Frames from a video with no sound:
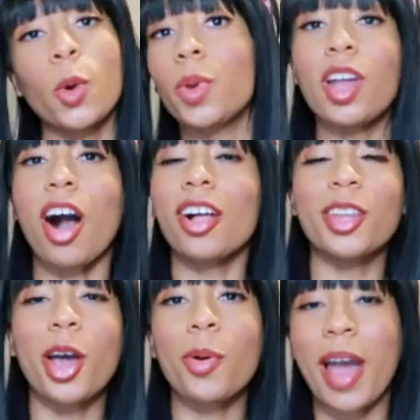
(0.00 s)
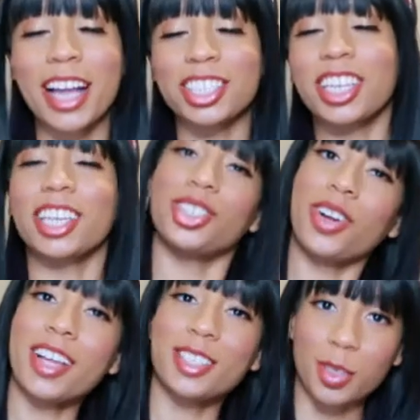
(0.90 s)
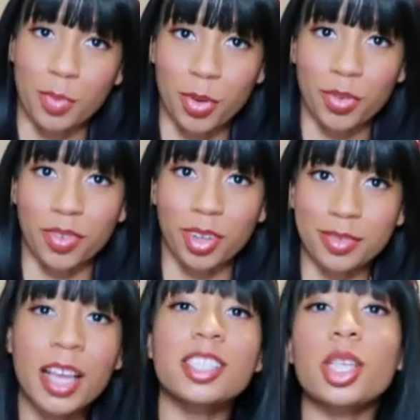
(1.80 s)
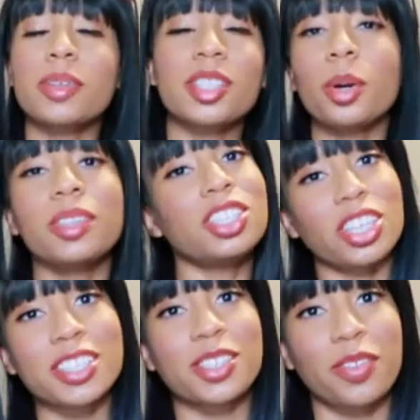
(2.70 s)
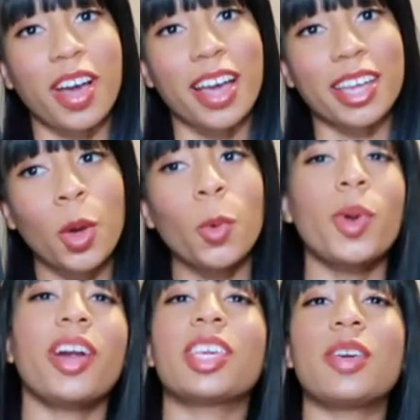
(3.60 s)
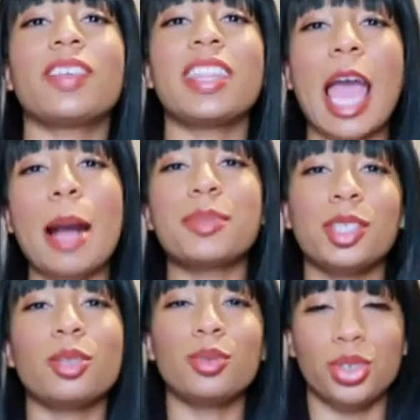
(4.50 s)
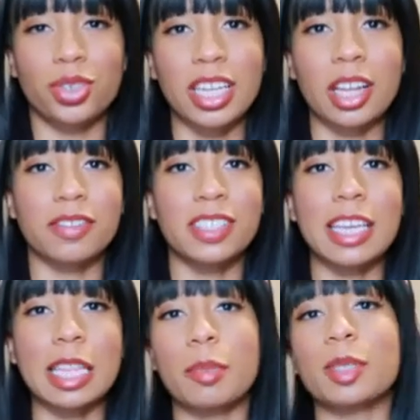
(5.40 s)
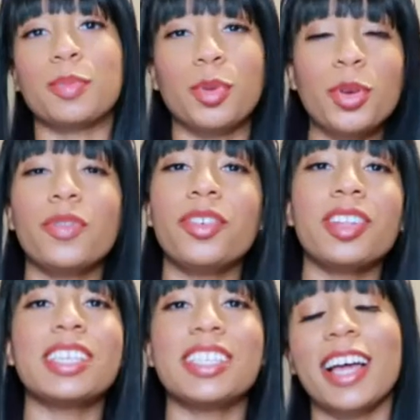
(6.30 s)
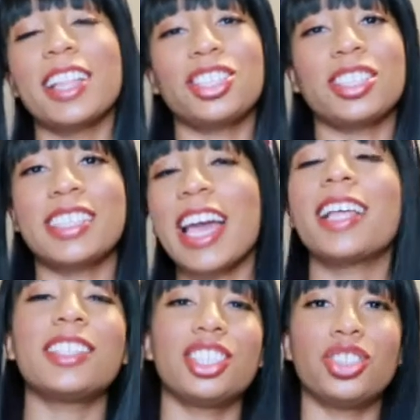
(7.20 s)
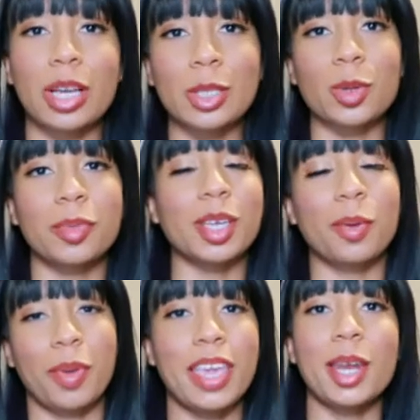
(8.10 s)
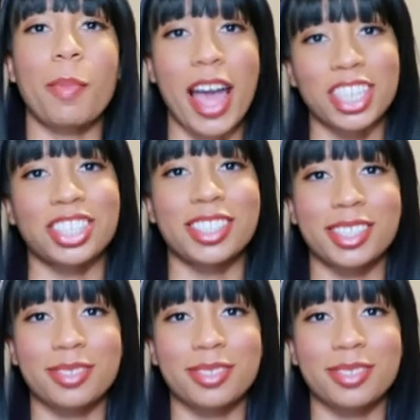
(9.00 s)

We all know #trans is beautiful, so it's only justified we are given the absolute treat of seeing the most beautiful, intelligent, talented trans women compete in a pageant.